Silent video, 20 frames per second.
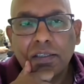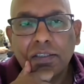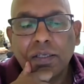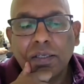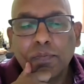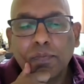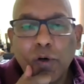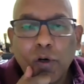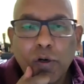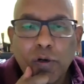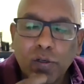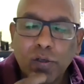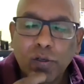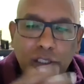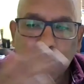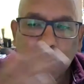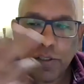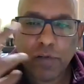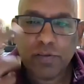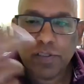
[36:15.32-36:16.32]
some more
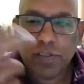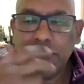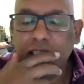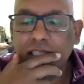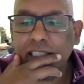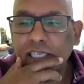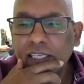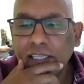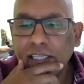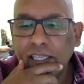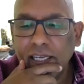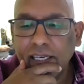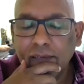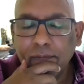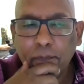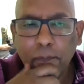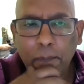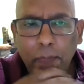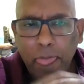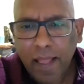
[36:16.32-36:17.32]
courses. I was teaching there.
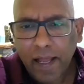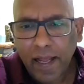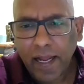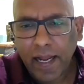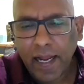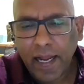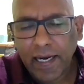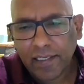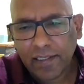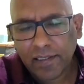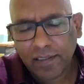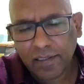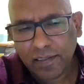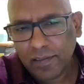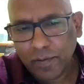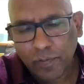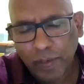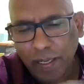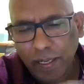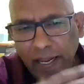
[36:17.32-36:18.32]
And
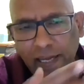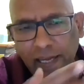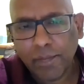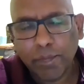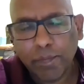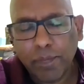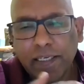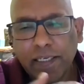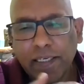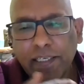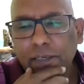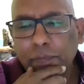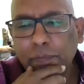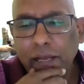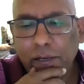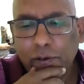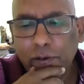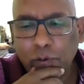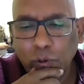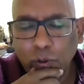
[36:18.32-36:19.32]
when I completed
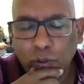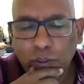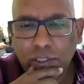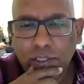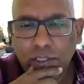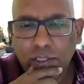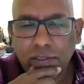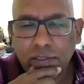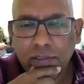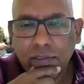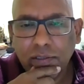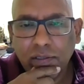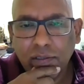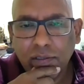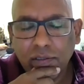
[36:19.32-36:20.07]
my course